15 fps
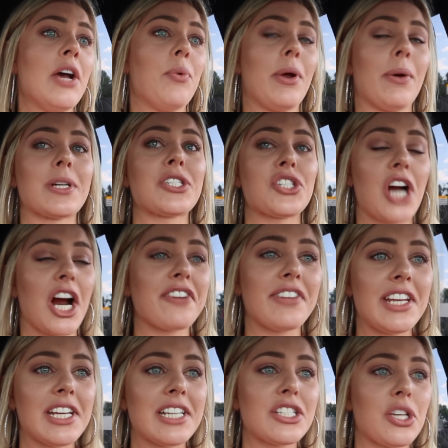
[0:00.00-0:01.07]
We were
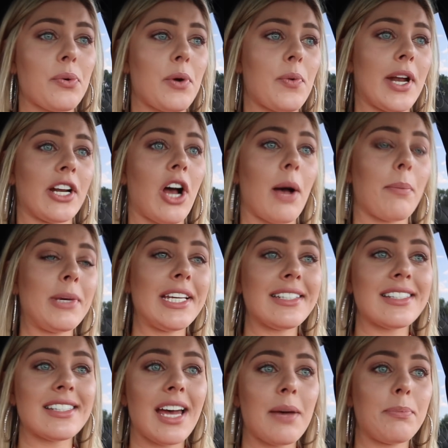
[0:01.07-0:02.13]
starving, so we went and got
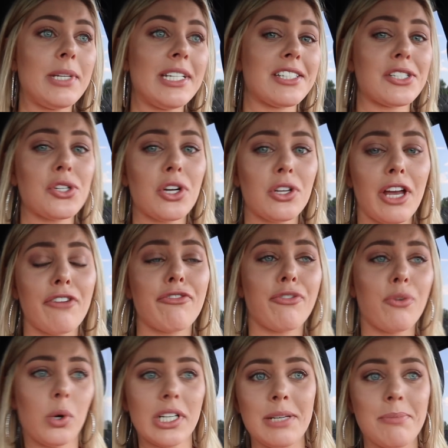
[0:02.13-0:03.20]
pizza. Pizza took like
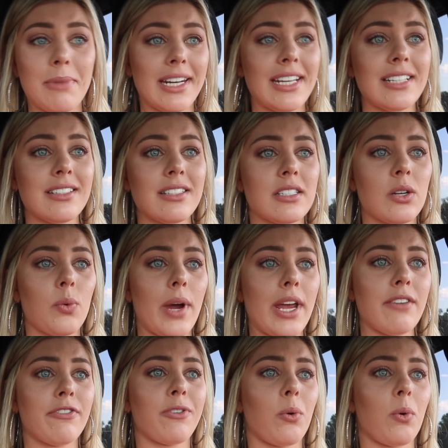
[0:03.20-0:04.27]
40 minutes to
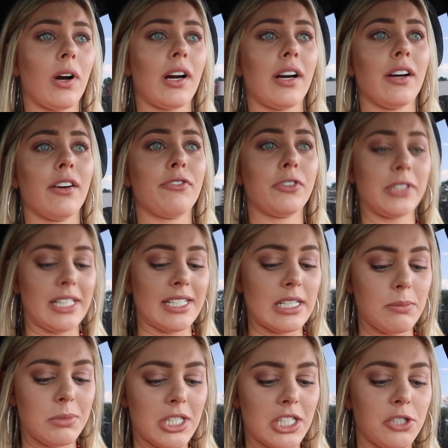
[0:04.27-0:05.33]
wait for the
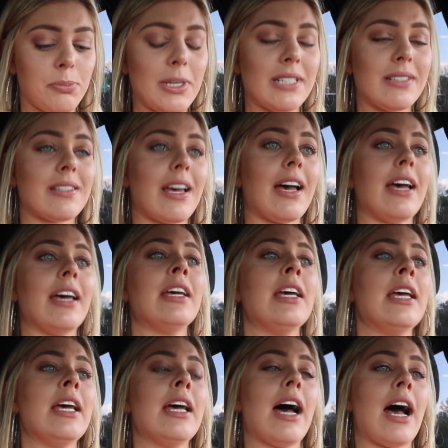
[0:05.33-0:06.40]
deep dish pizza.
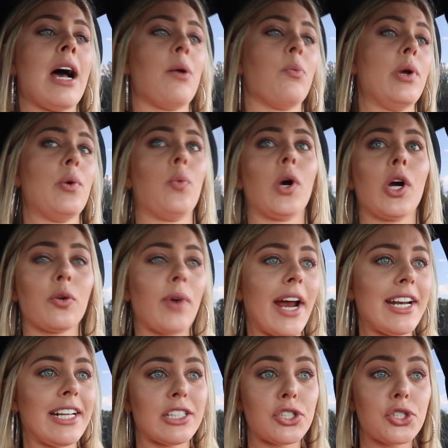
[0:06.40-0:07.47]
We were
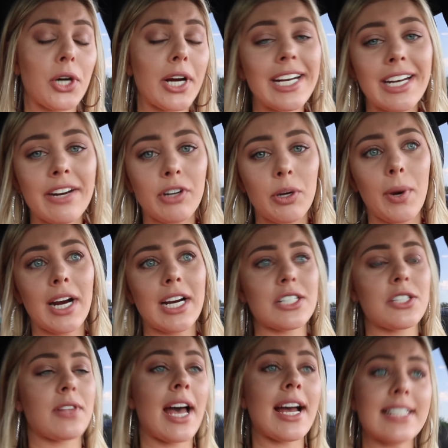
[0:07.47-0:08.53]
riding the train everywhere,
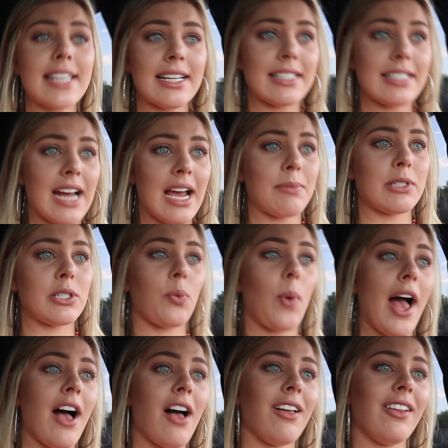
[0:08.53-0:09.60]
so that takes time as
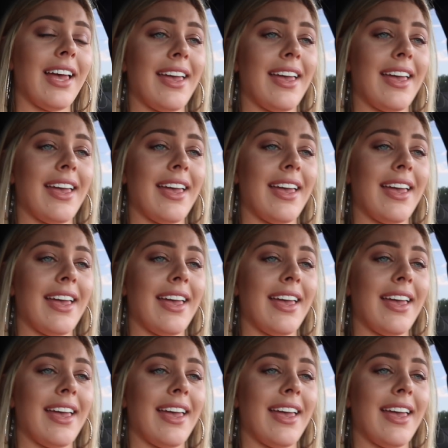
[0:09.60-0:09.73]
well.